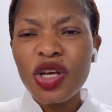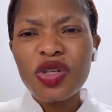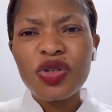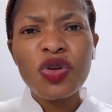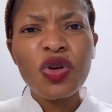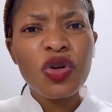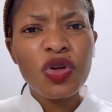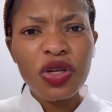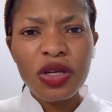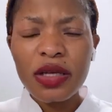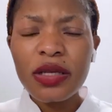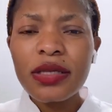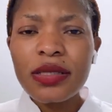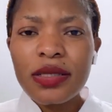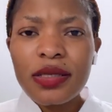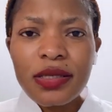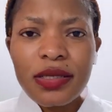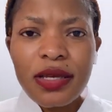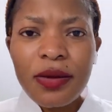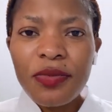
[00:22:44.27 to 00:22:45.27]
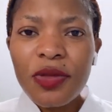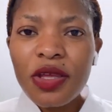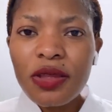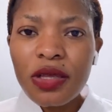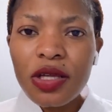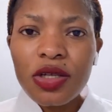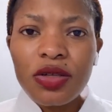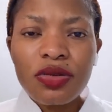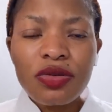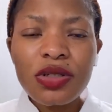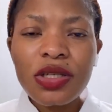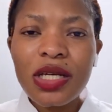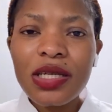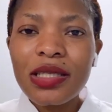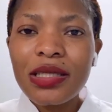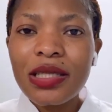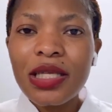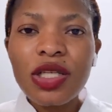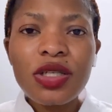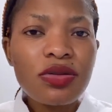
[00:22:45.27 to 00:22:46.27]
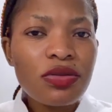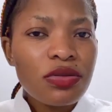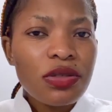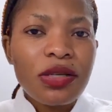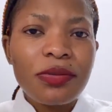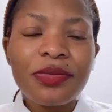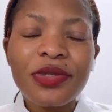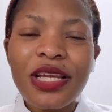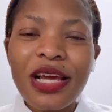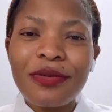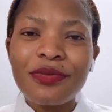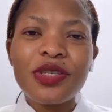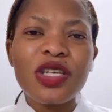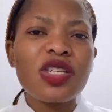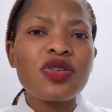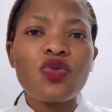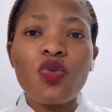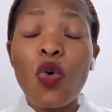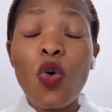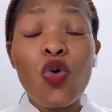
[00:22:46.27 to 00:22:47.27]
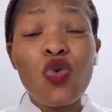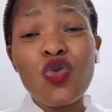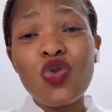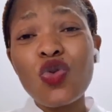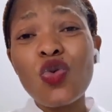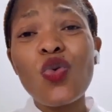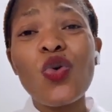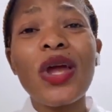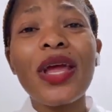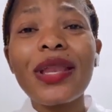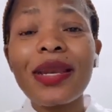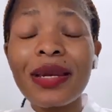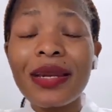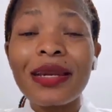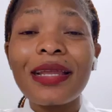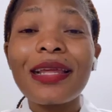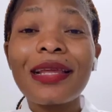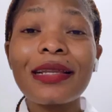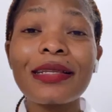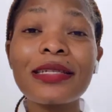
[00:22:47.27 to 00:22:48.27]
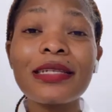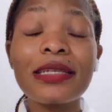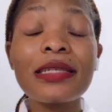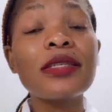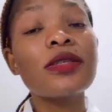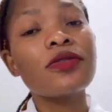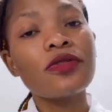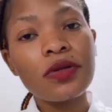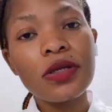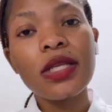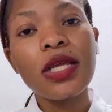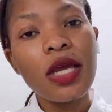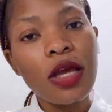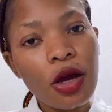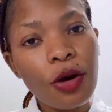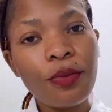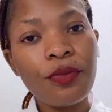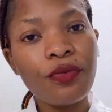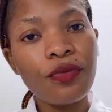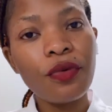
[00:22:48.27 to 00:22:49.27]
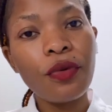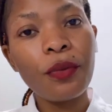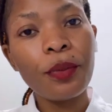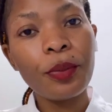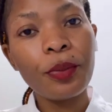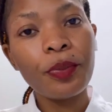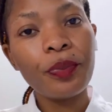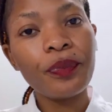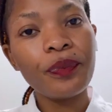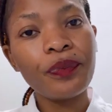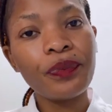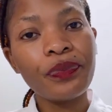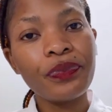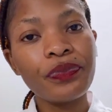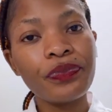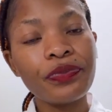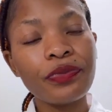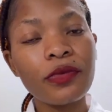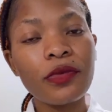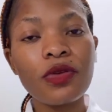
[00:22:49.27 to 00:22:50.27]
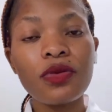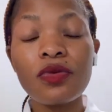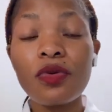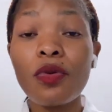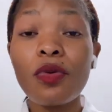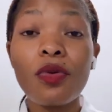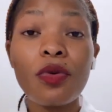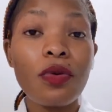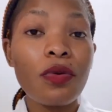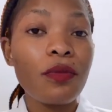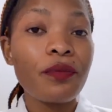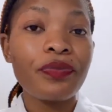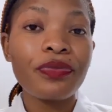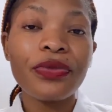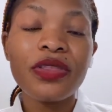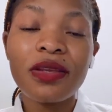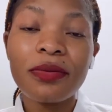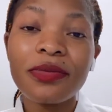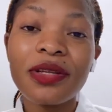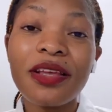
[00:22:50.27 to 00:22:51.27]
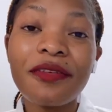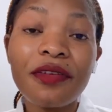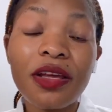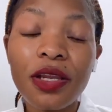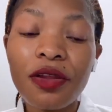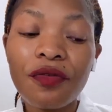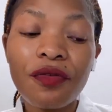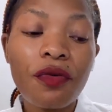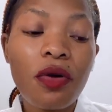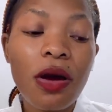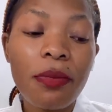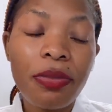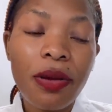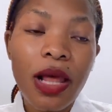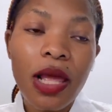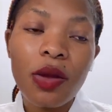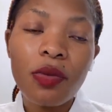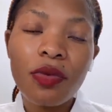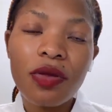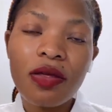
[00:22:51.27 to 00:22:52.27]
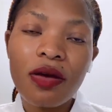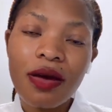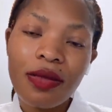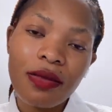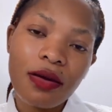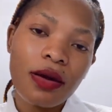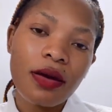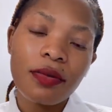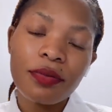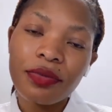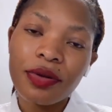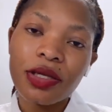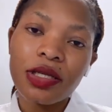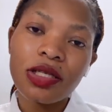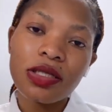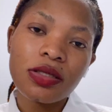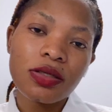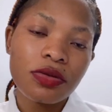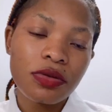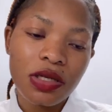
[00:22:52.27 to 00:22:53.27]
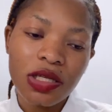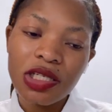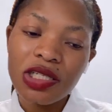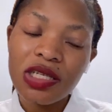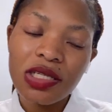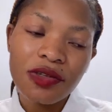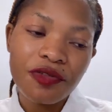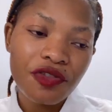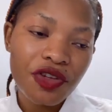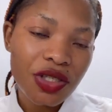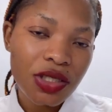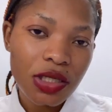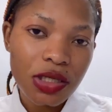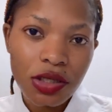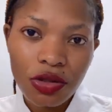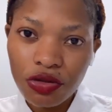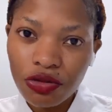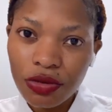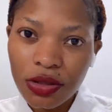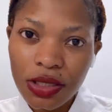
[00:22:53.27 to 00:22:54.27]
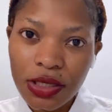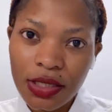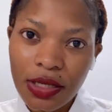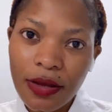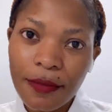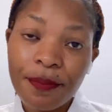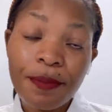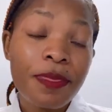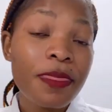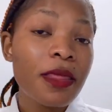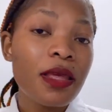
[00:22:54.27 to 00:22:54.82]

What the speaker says: So it's something that you just need to sometimes just go through and read. It's really helpful. So even if you're applying with other companies, you can just visit Grisa.